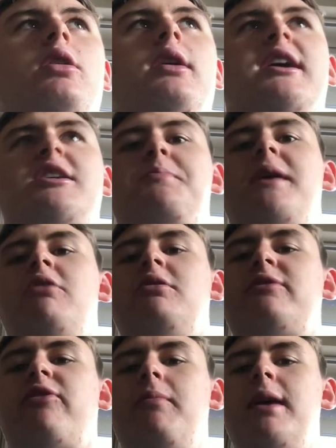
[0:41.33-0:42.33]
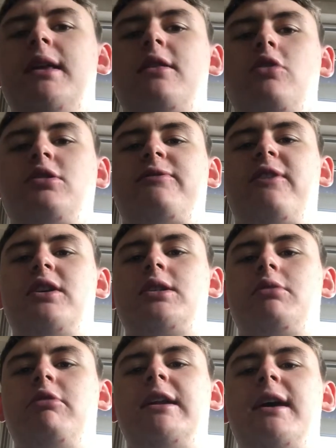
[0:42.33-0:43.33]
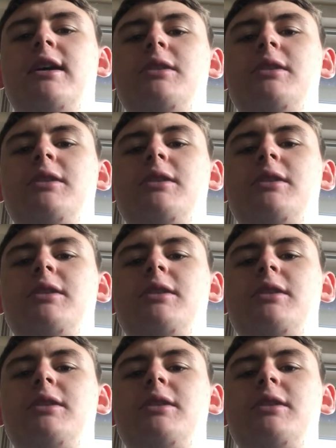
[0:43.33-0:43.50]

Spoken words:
experience for me those first 3 days,